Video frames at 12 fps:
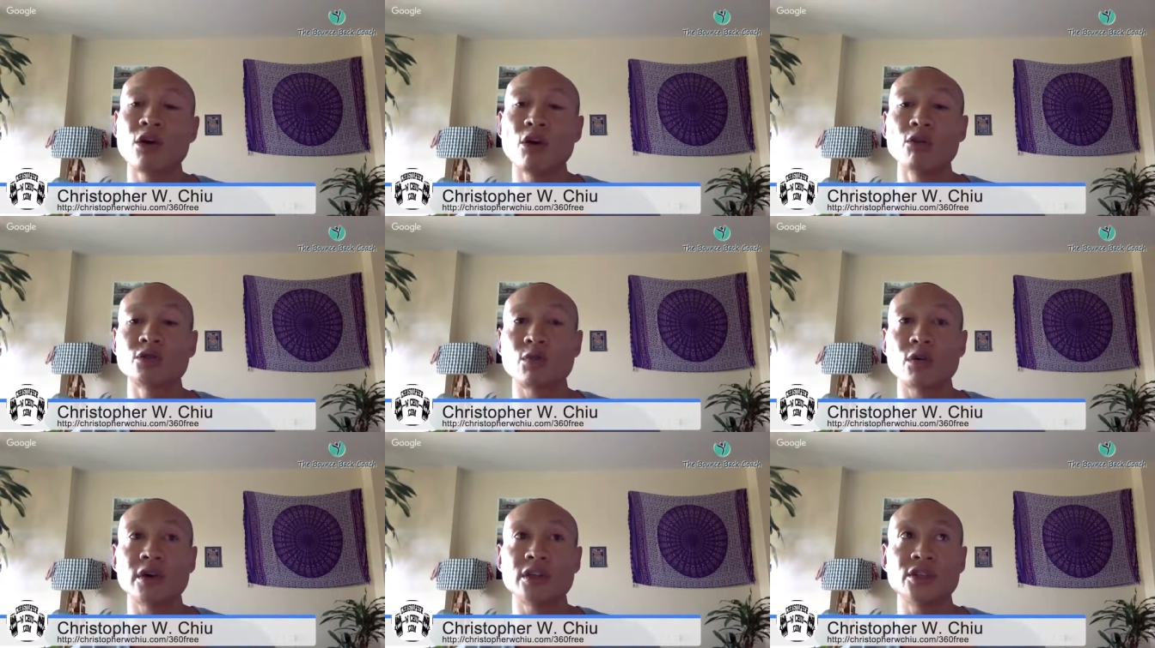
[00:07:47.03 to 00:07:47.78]
My goals
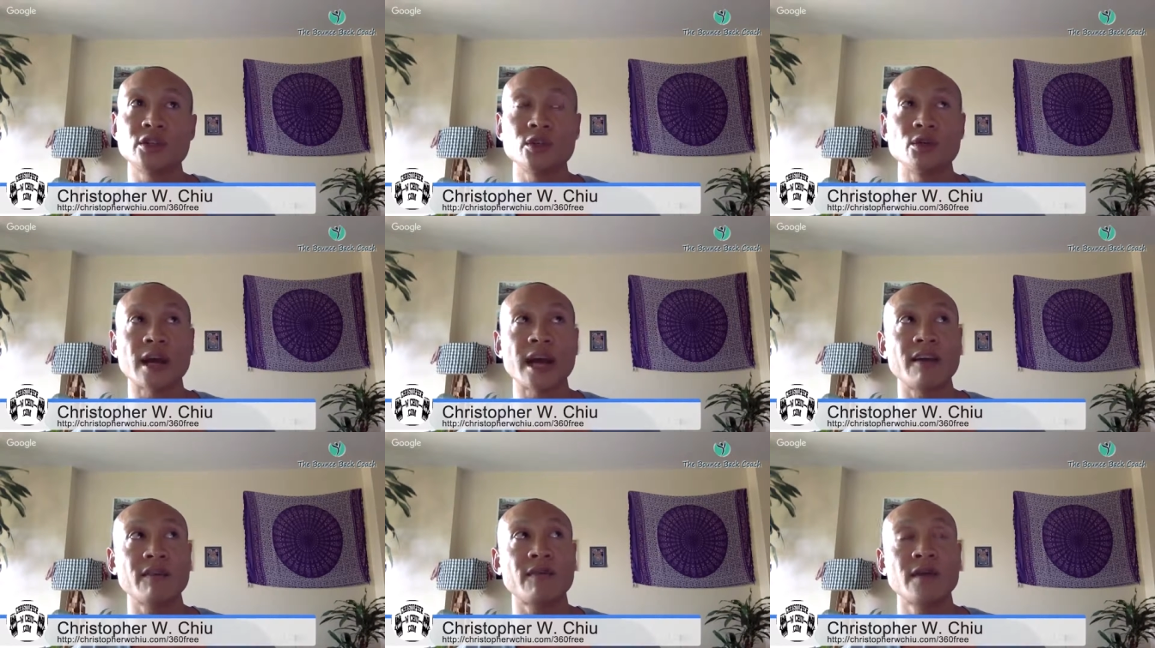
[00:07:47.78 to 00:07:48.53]
were to
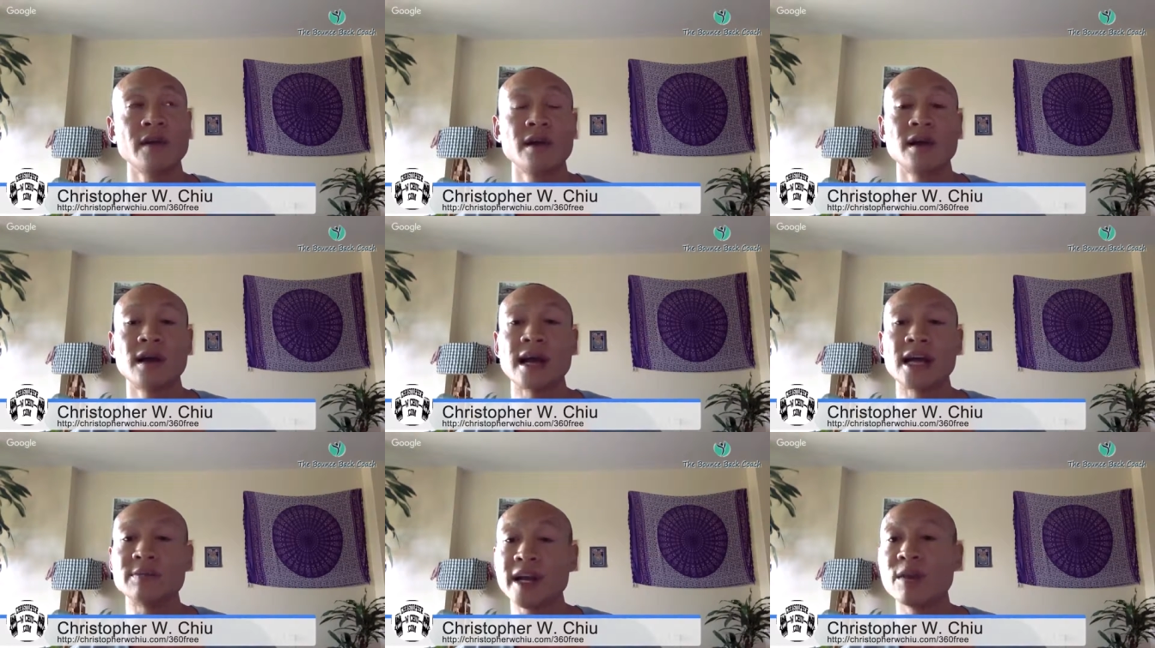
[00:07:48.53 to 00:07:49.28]
have
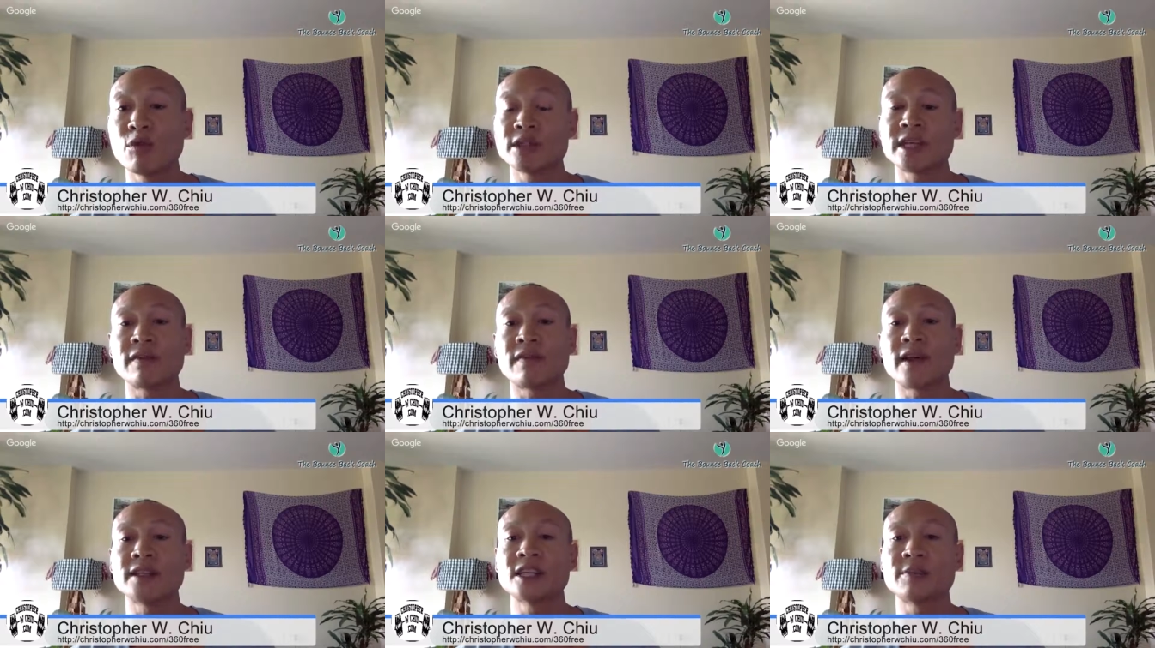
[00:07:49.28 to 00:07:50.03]
as many Muay Thai
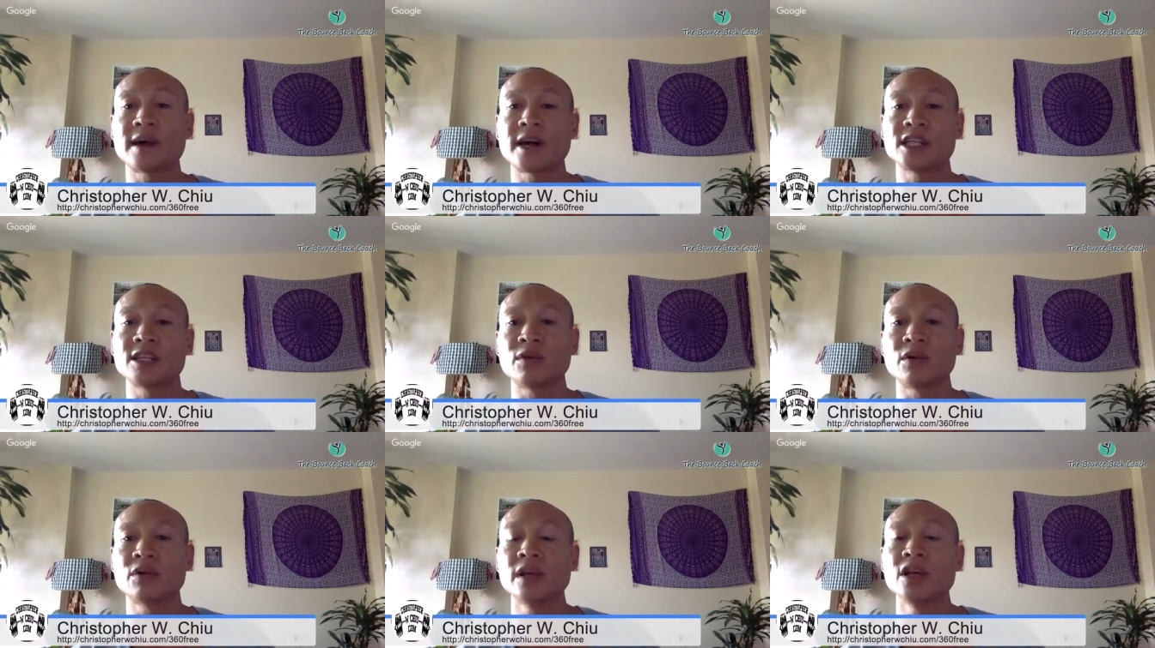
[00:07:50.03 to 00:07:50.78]
fights as
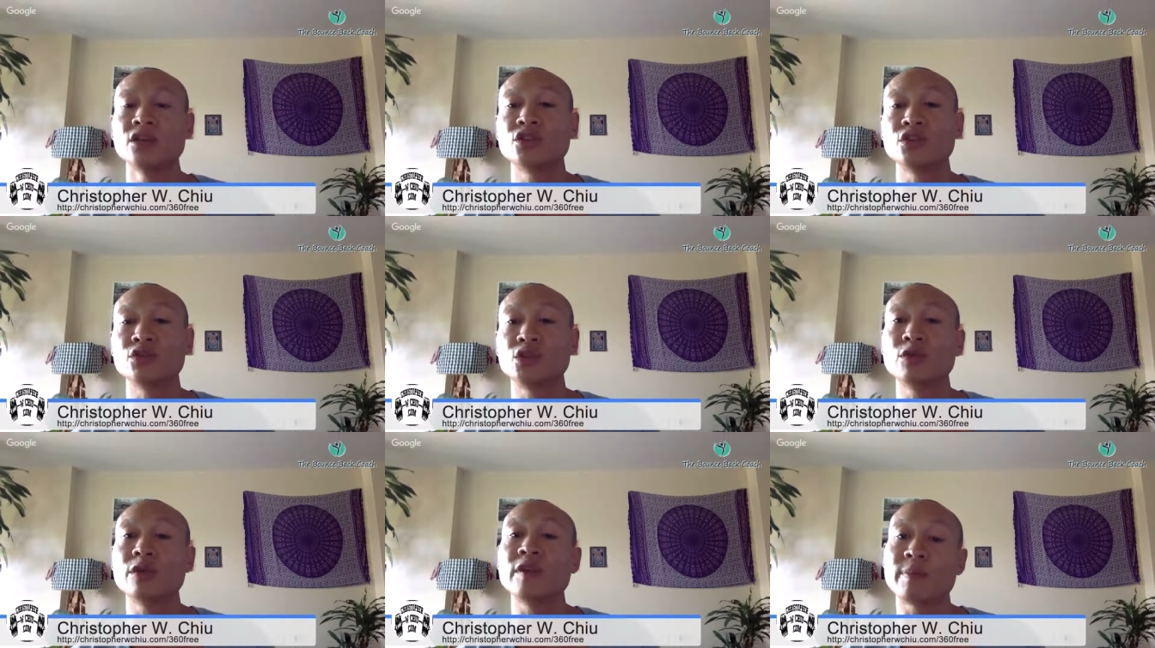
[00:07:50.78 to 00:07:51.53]
possible, to
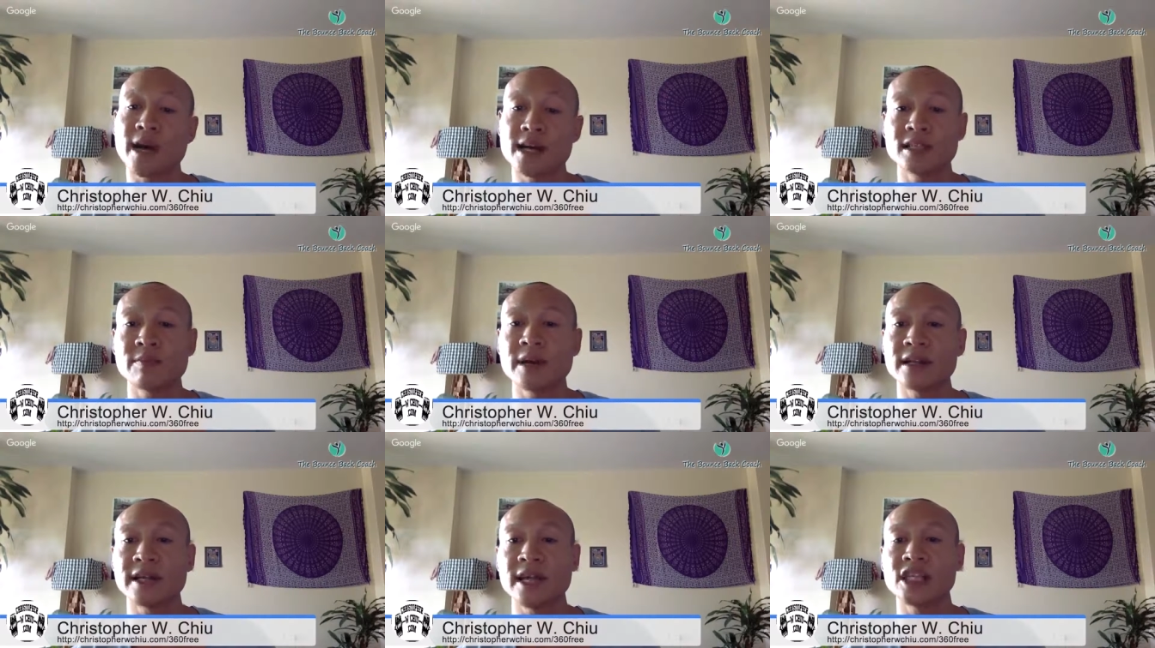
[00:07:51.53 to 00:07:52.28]
do a Vipassana
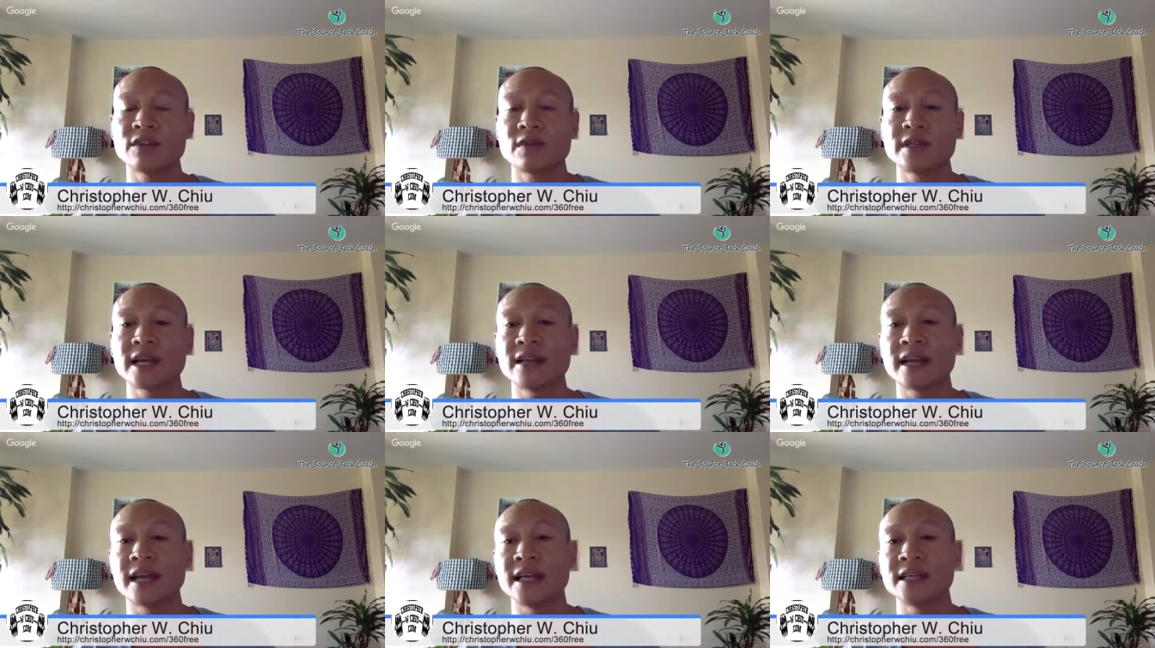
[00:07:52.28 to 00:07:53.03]
meditation for ten
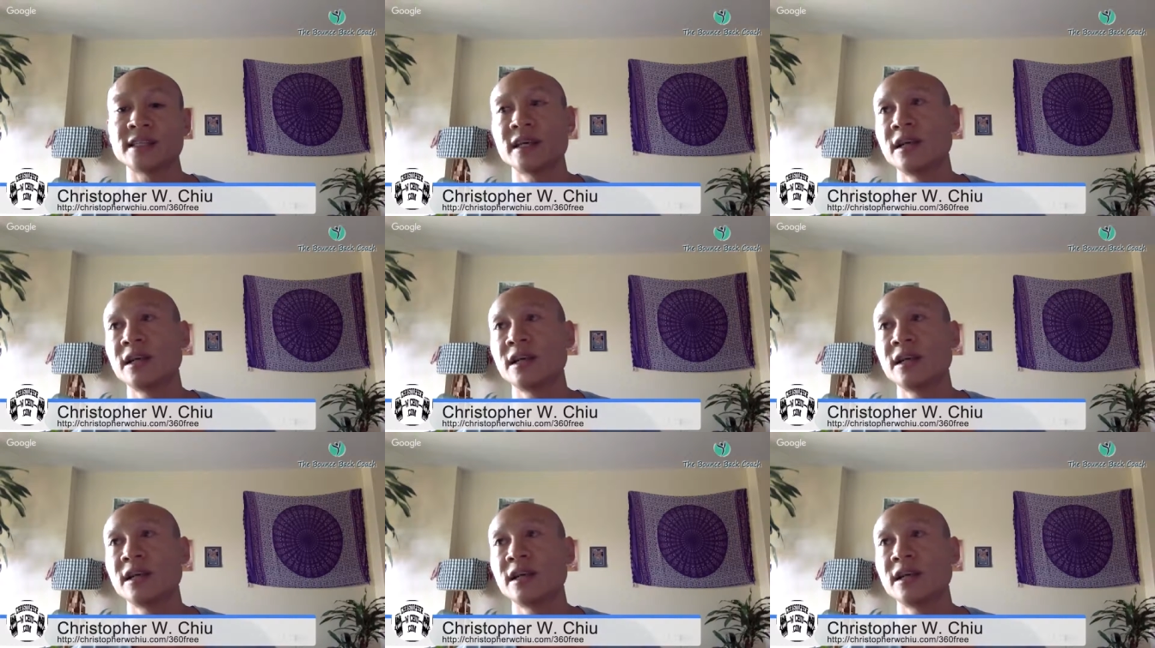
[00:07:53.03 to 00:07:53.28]
days,